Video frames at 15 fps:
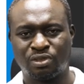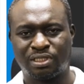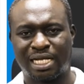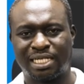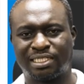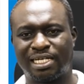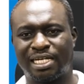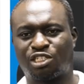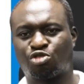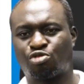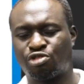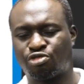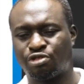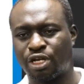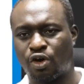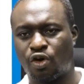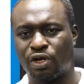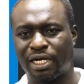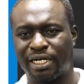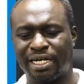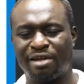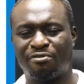That's the excretory
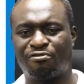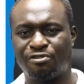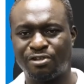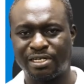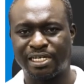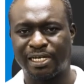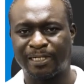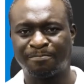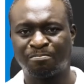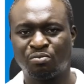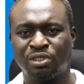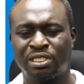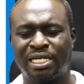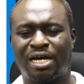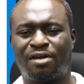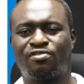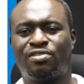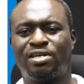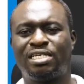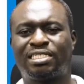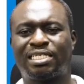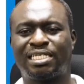organ, nephridia. Now,
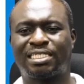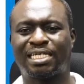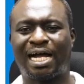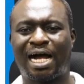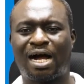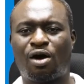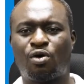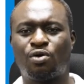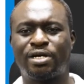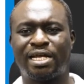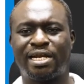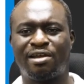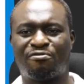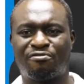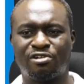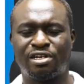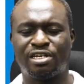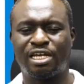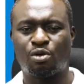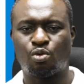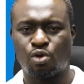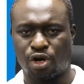this is how the
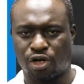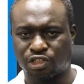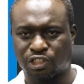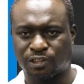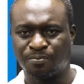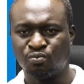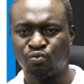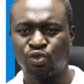nephridia works.